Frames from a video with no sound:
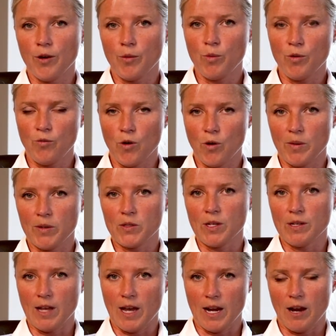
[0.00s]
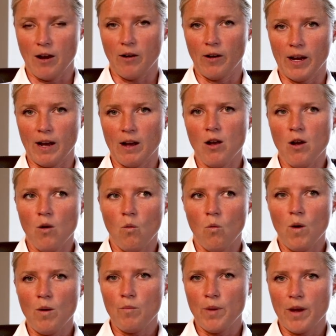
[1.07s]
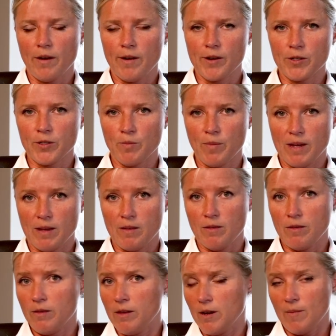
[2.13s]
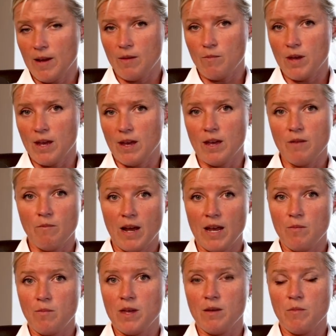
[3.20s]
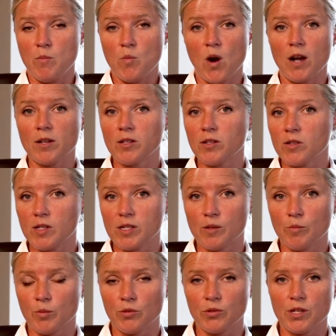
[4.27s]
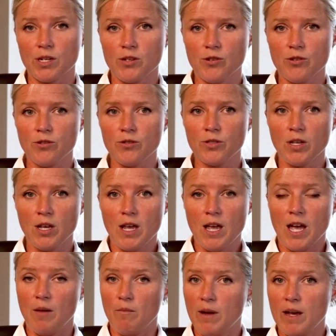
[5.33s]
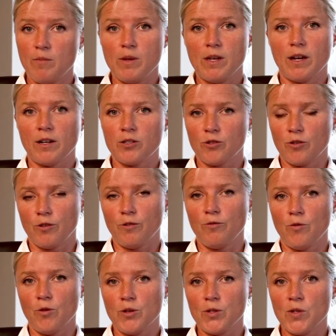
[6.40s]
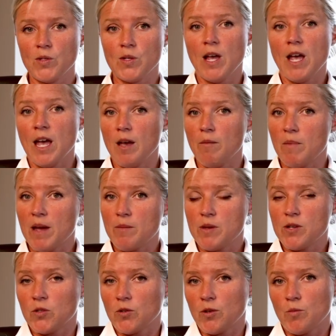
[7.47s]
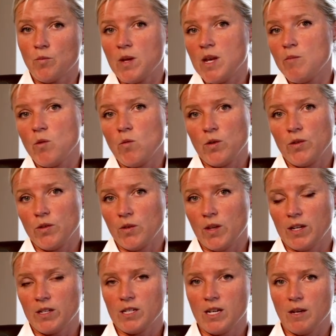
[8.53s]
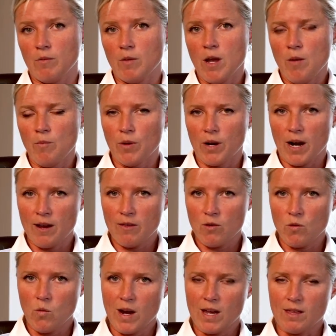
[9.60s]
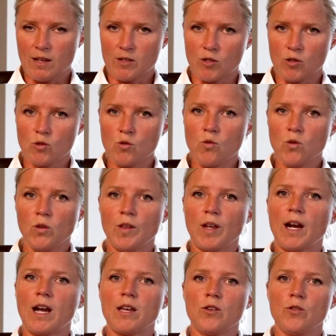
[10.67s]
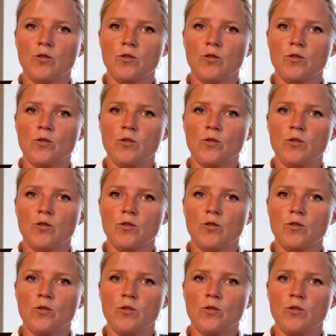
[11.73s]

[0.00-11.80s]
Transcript: their performance in that area. What barriers there may be. It might be processes and procedures, it might be external forces, it might be certain people within that team. But either way, that's a tool that I